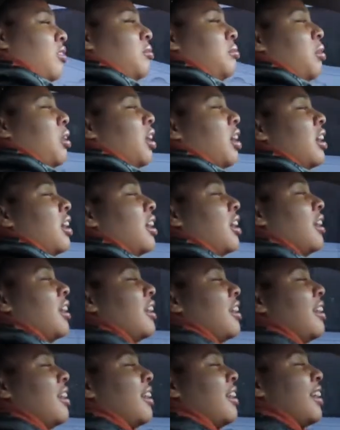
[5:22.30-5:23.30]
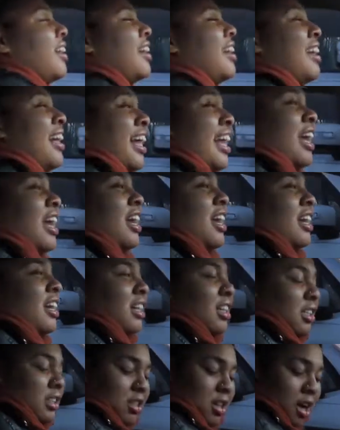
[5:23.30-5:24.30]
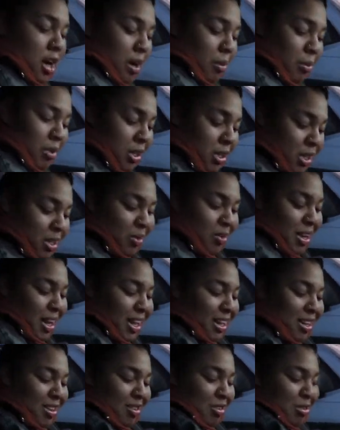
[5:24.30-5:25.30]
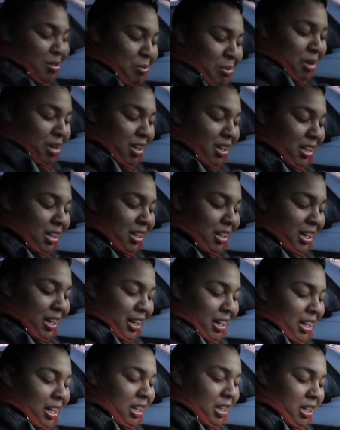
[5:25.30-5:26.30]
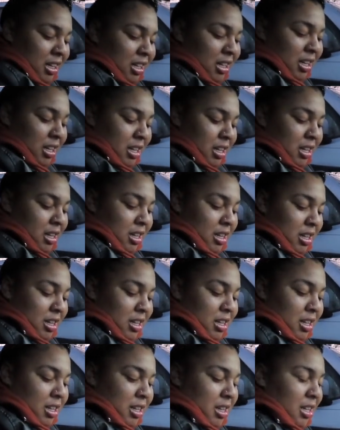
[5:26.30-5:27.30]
parking. No, I really don't get it on the parking. You surely don't.